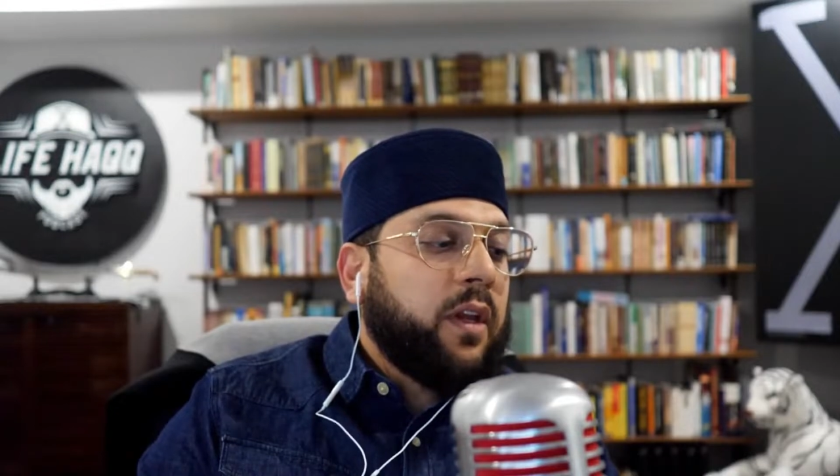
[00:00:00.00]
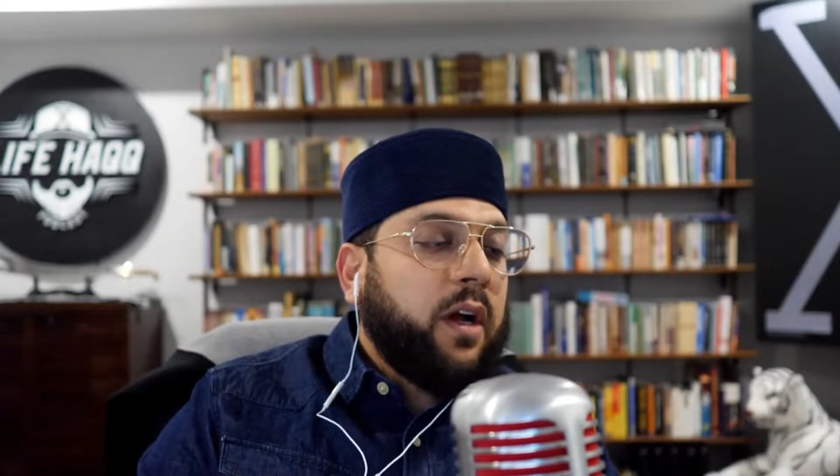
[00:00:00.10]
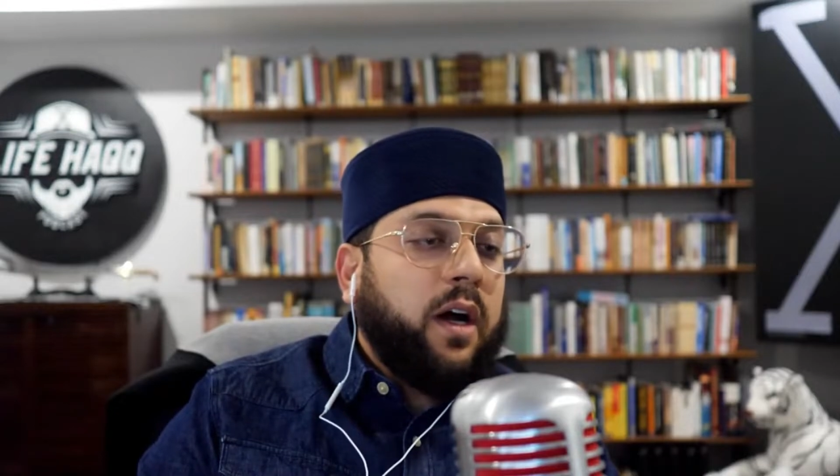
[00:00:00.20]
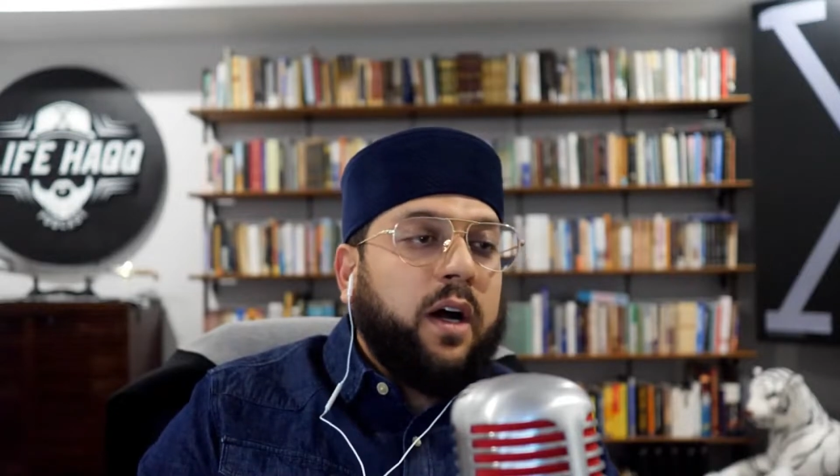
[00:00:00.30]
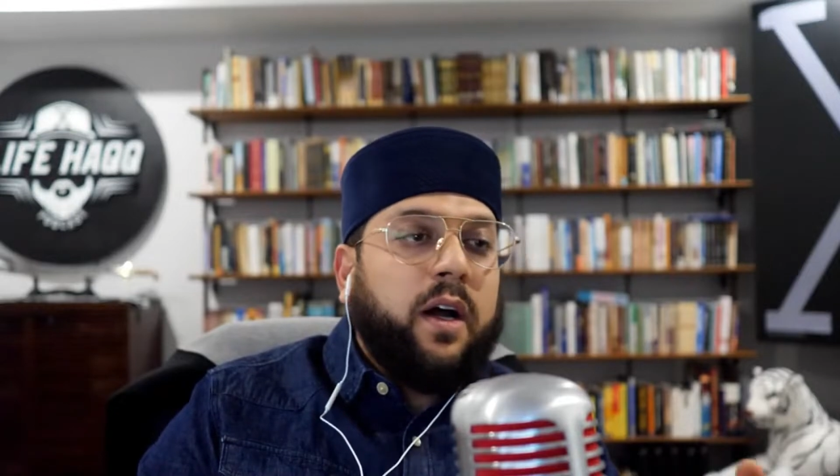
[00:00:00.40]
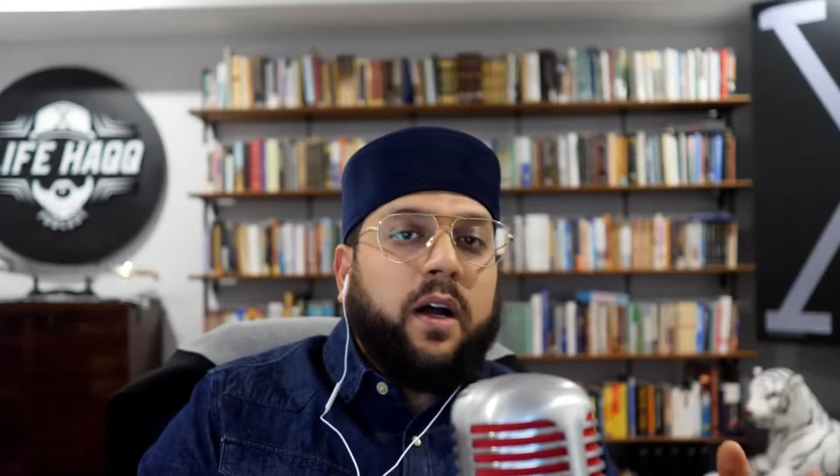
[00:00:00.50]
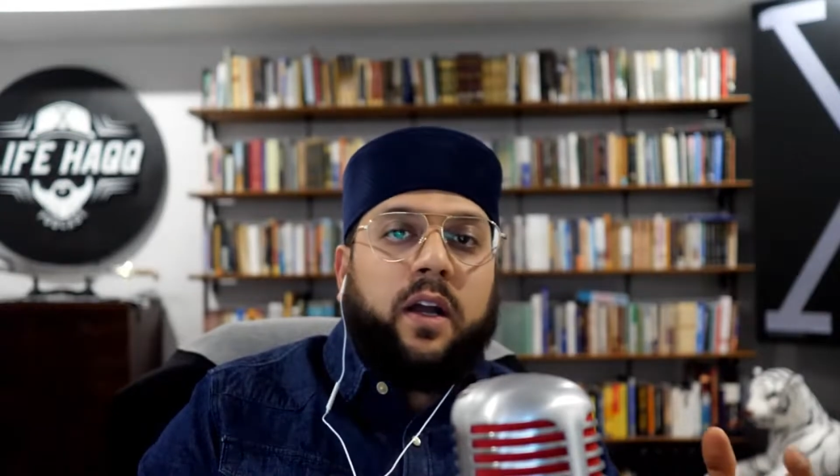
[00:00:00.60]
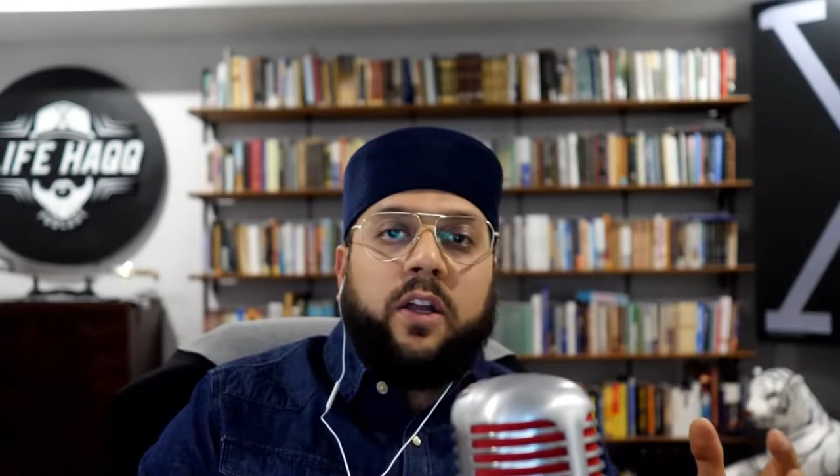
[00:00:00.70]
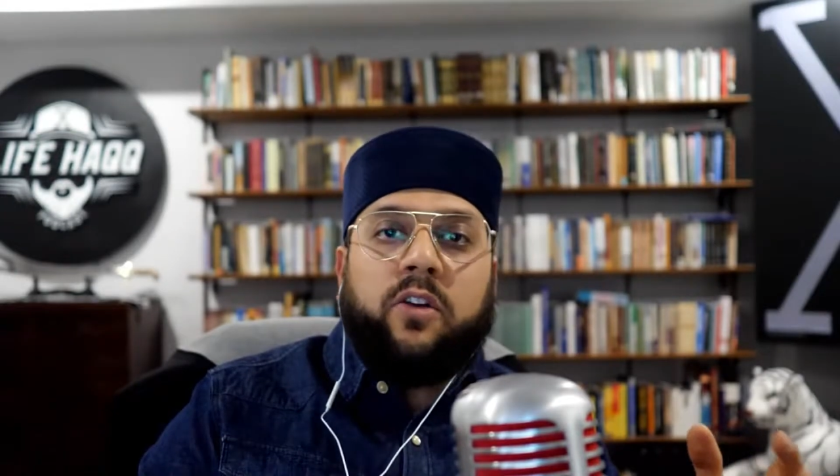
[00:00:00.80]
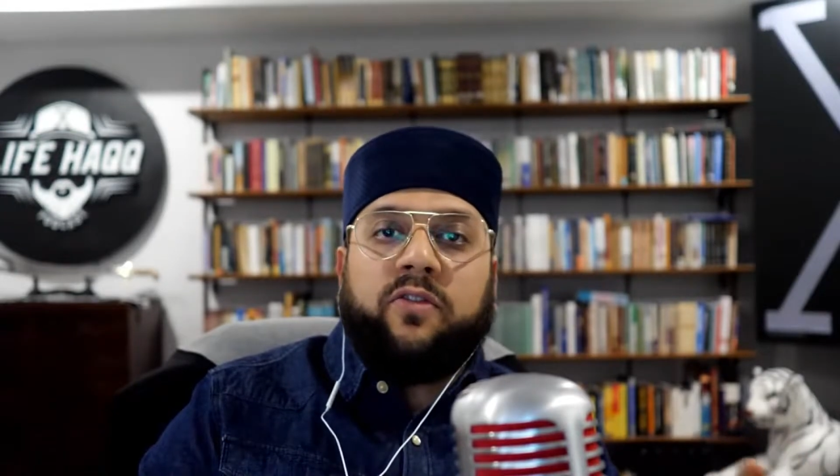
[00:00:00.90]
uh,
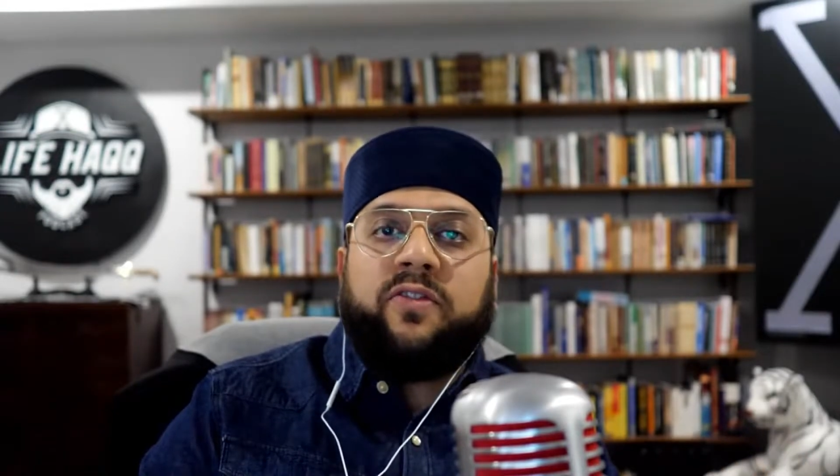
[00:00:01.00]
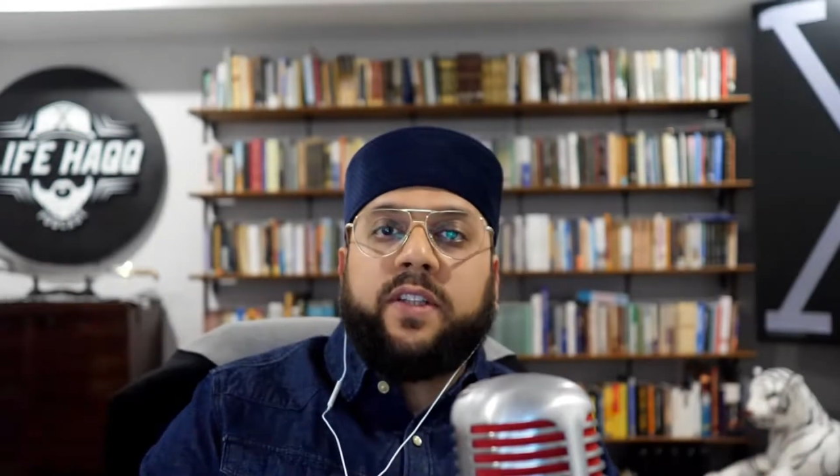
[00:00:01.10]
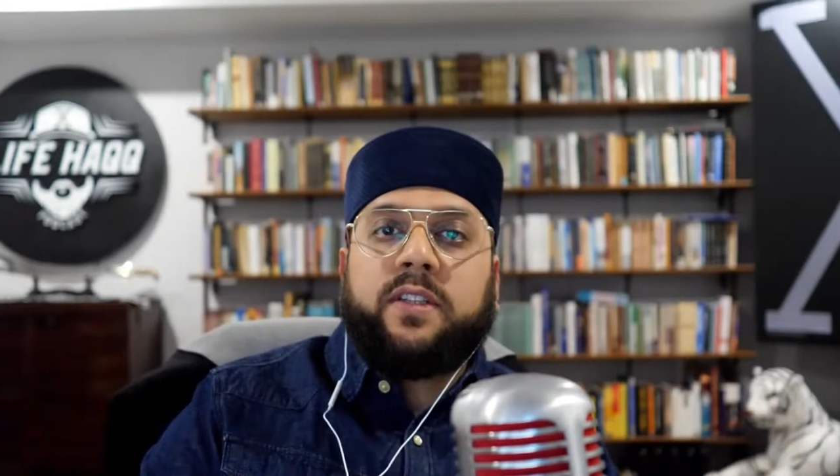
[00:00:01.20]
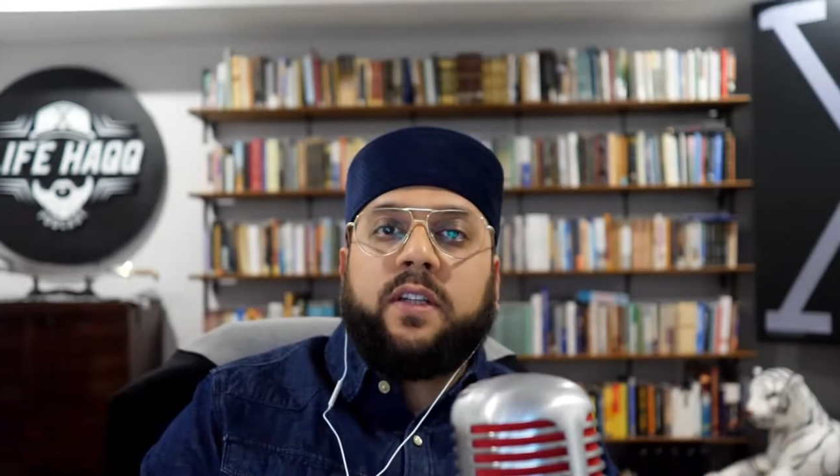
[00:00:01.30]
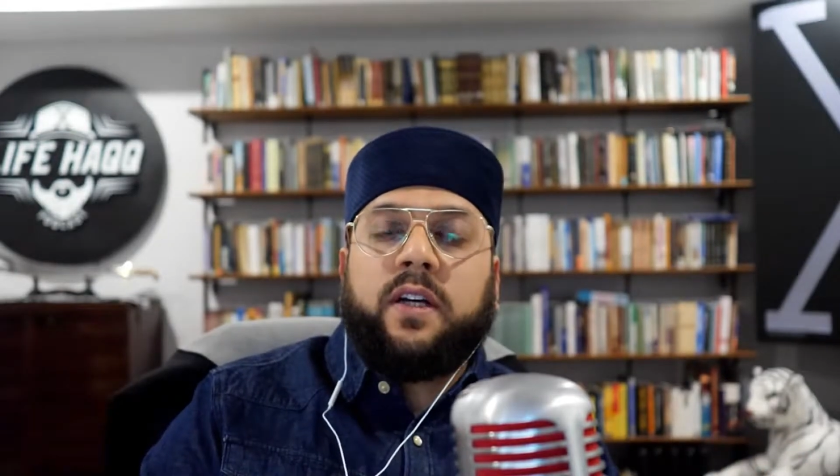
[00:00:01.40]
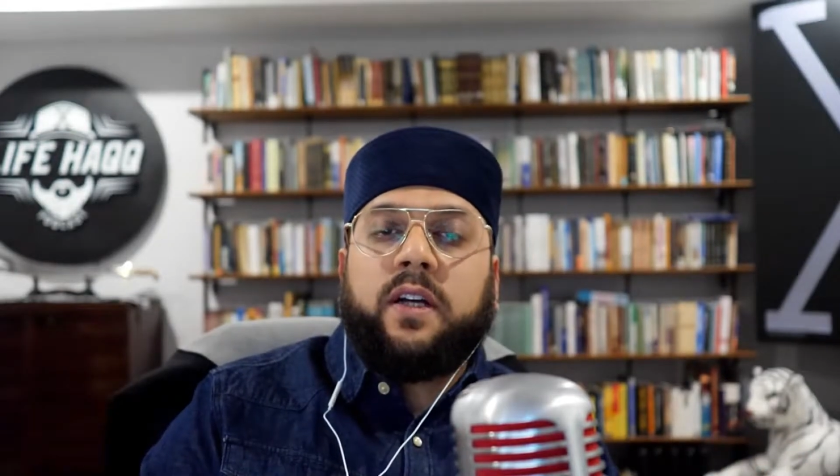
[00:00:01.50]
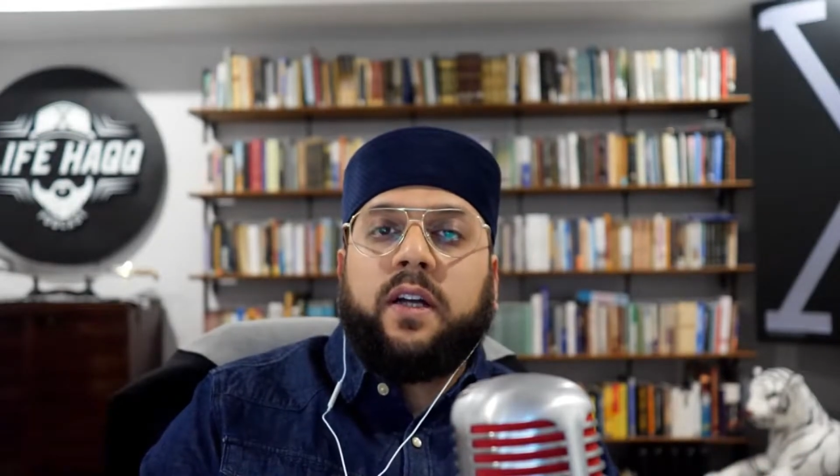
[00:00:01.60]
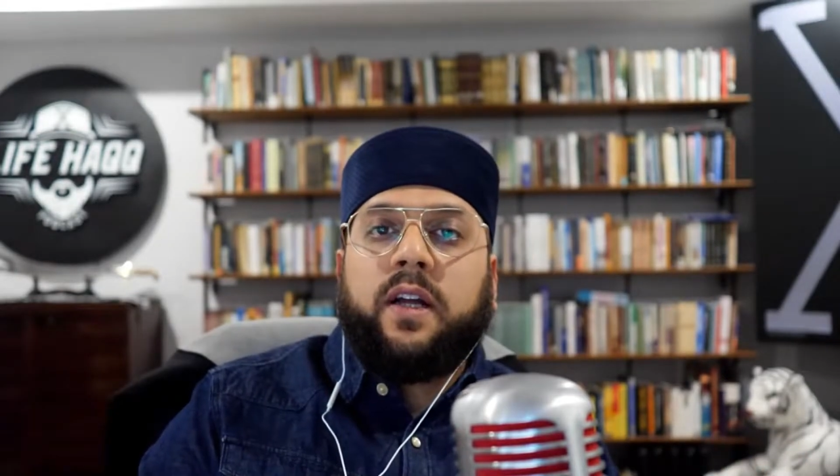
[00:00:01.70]
your fitna